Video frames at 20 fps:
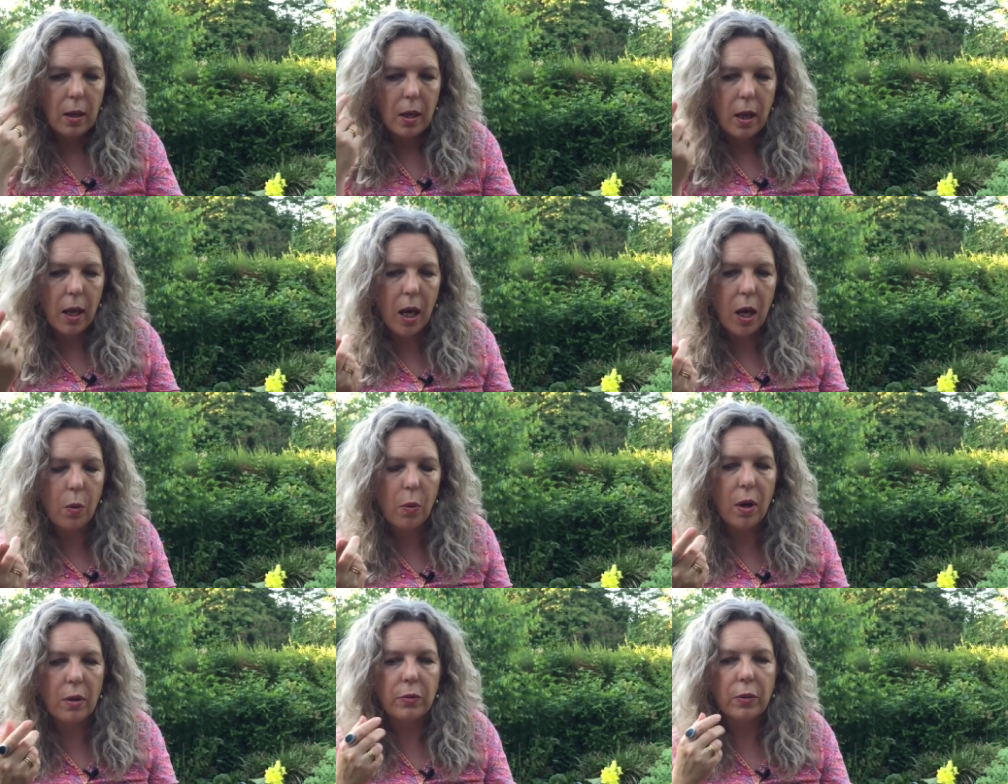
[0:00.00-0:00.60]

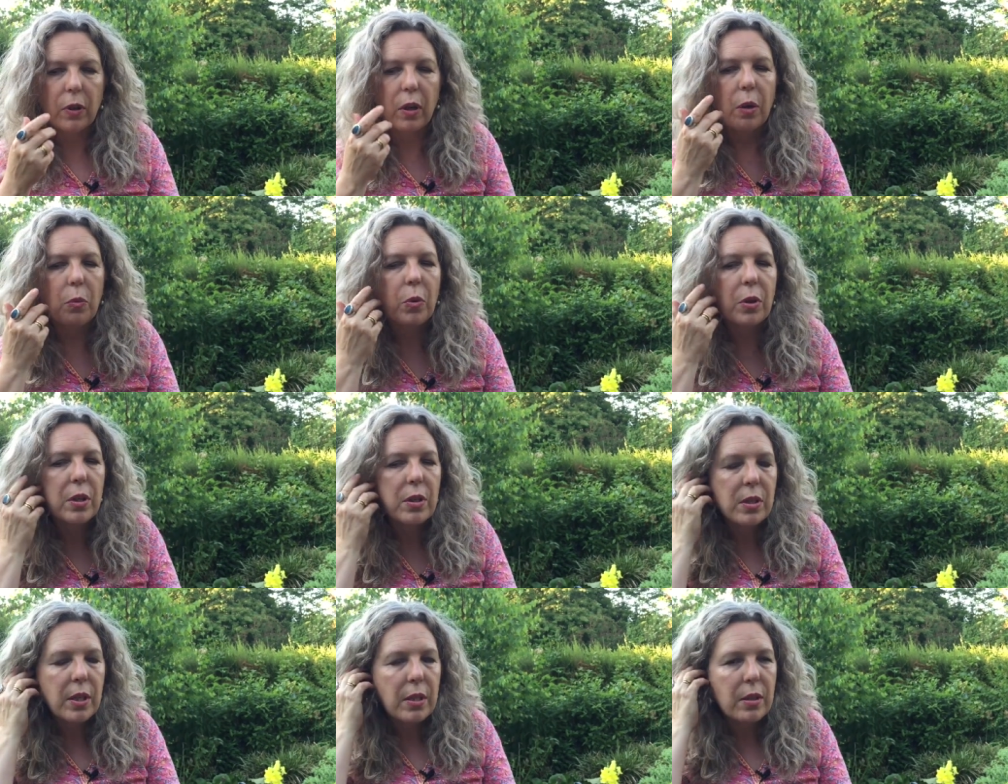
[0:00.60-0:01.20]
However, I
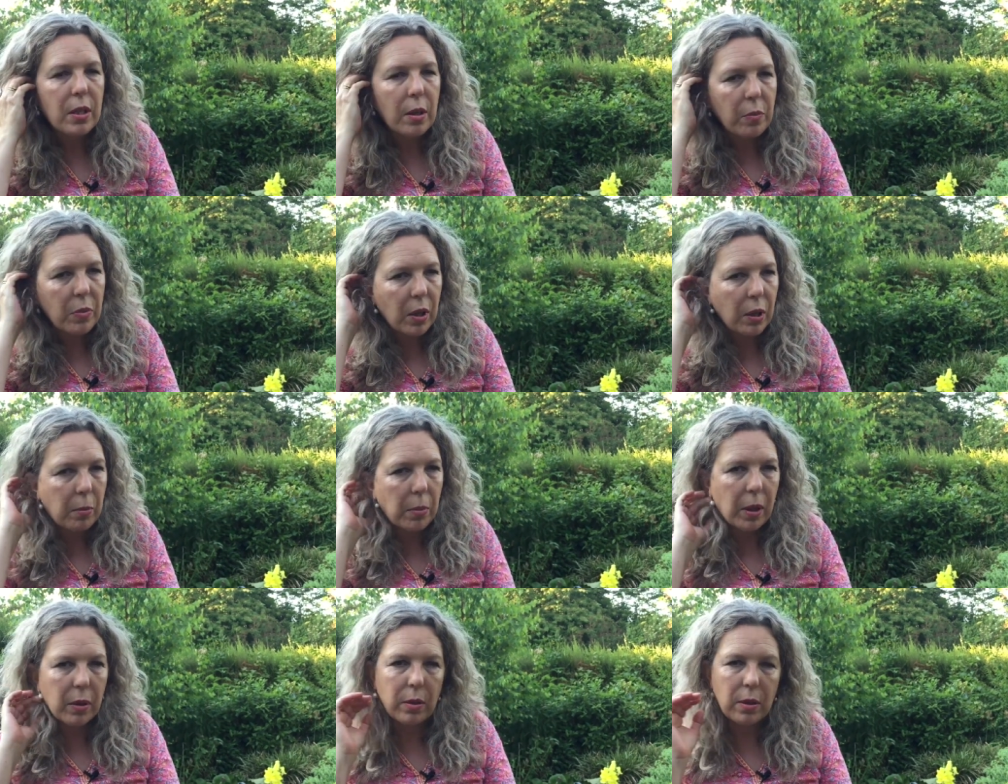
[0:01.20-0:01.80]
want to say something
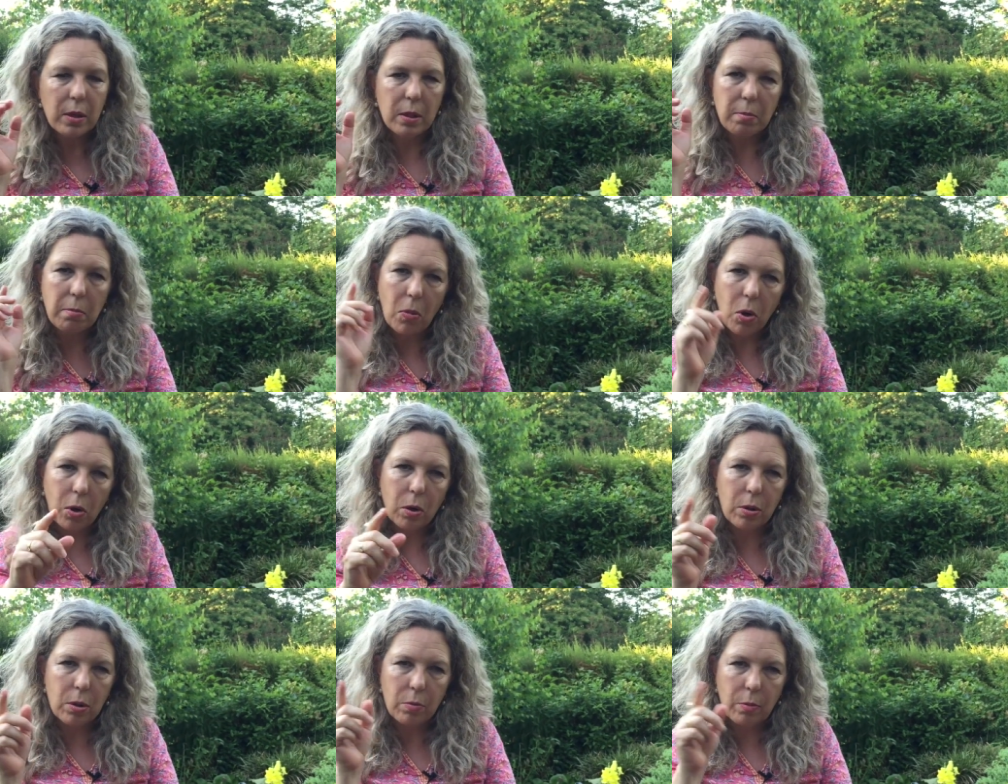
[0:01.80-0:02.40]
about this
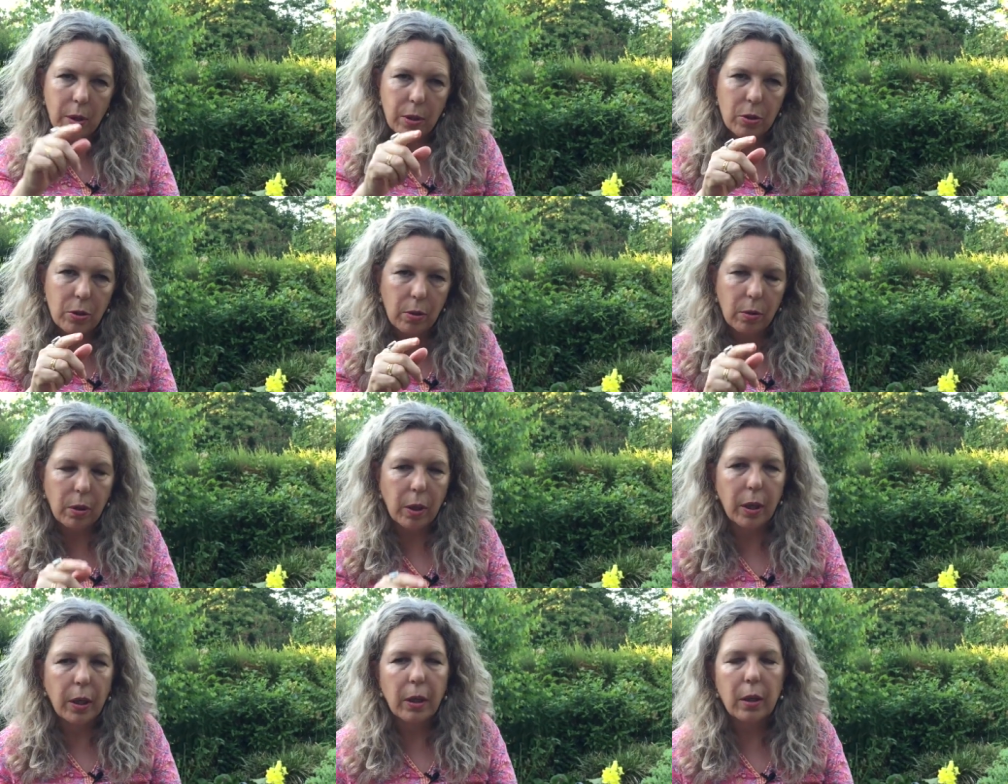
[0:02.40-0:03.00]
Mars
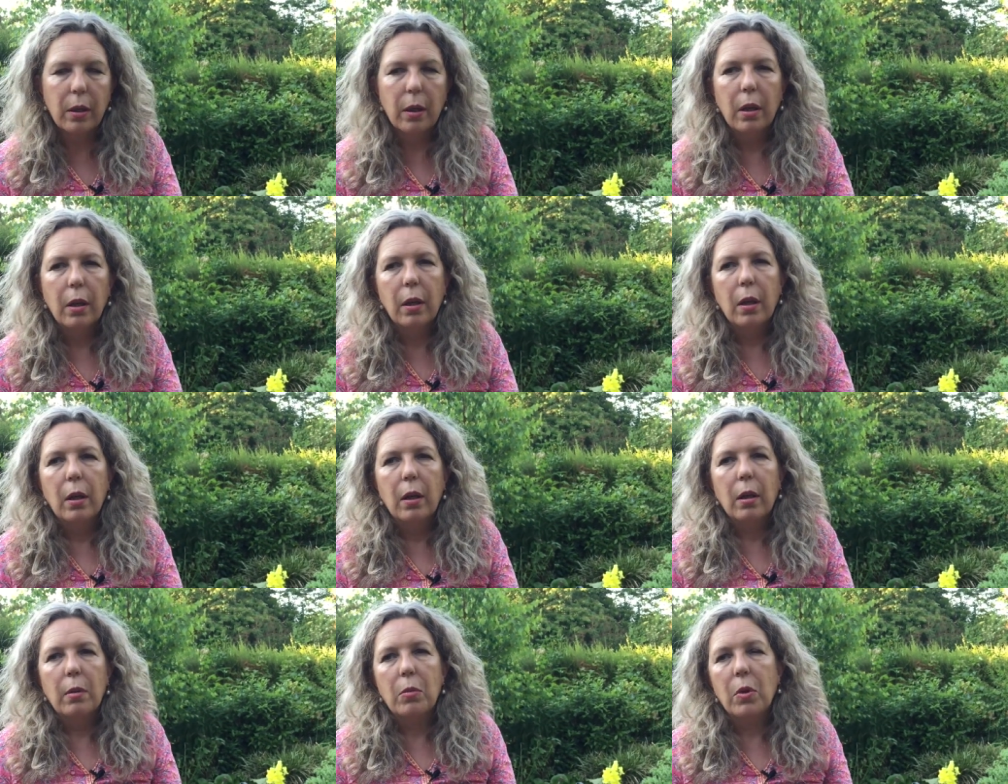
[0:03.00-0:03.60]
retrograde.
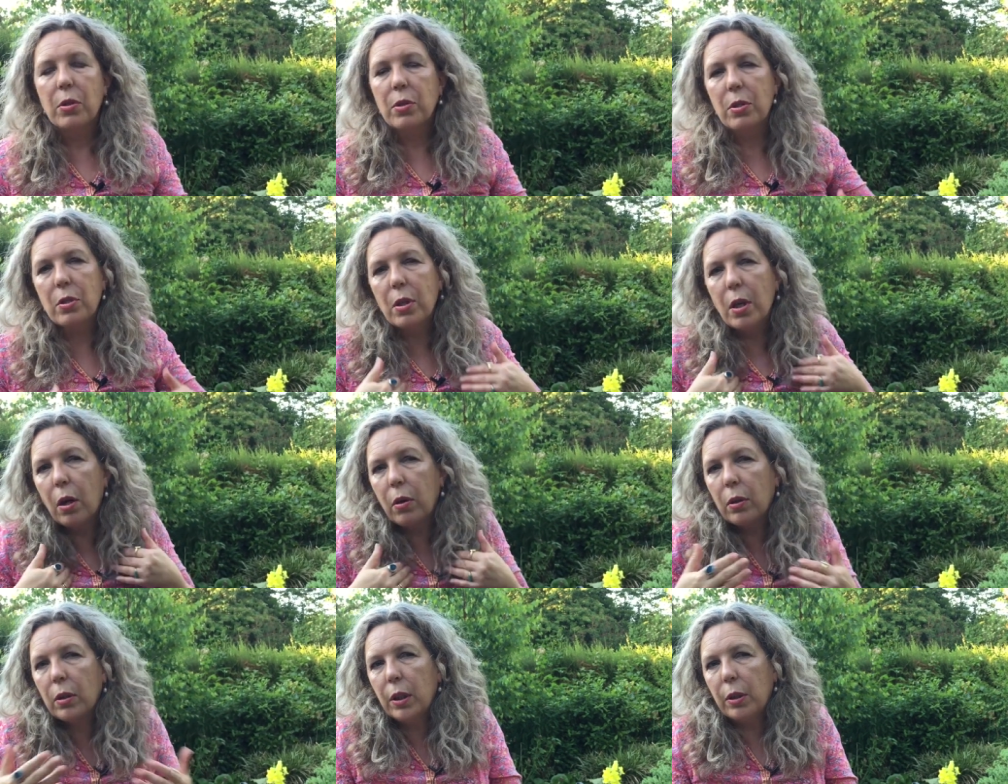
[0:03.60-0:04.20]
Mars is
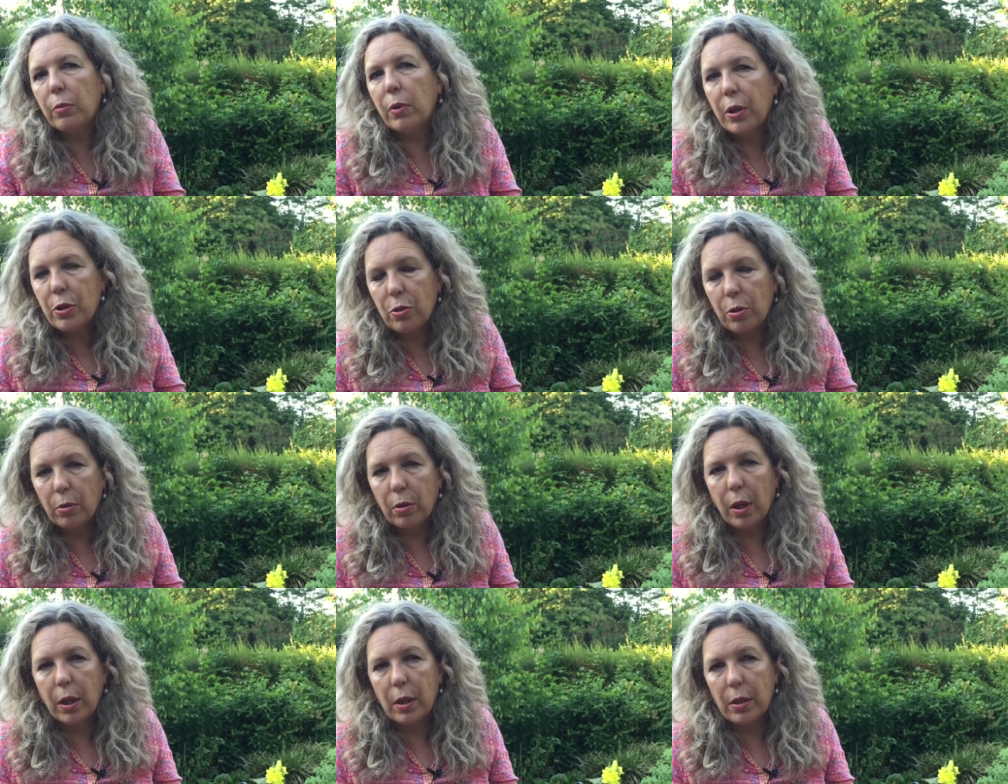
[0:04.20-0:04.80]
currently
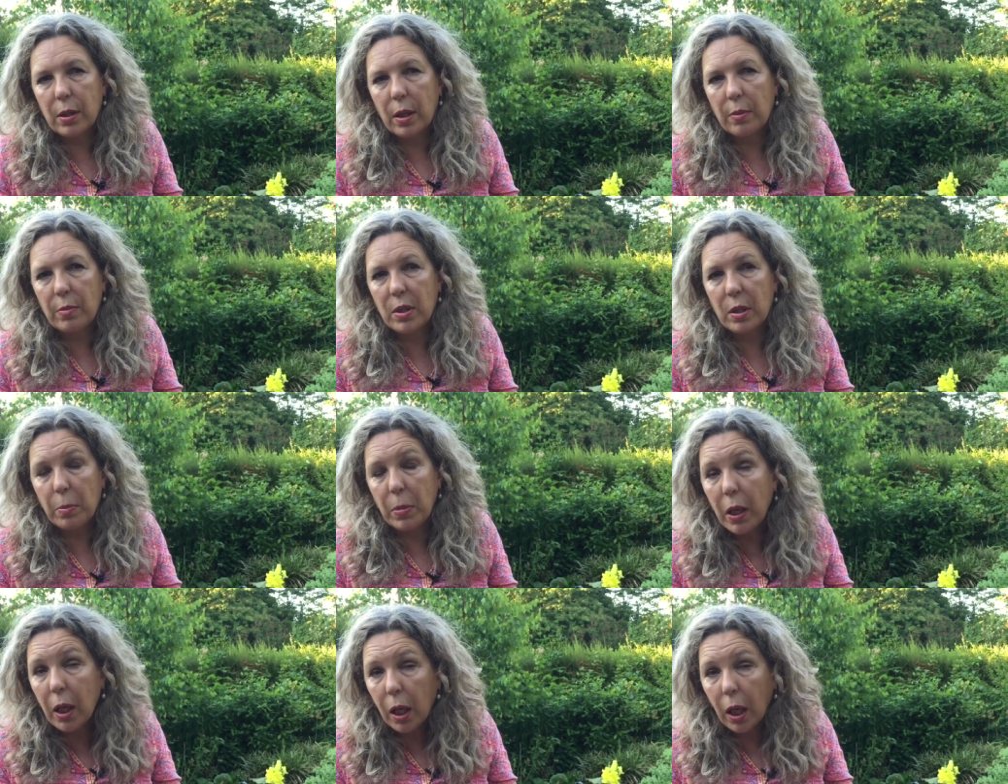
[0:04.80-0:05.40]
retrograde as I'm
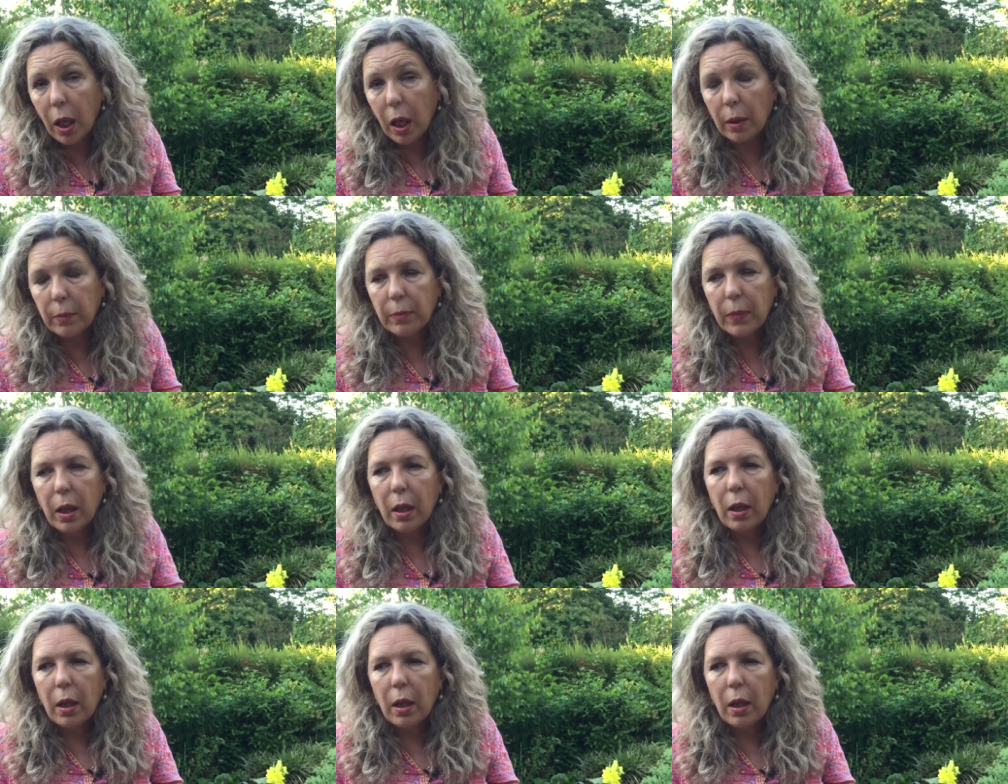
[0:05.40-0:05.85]
speaking,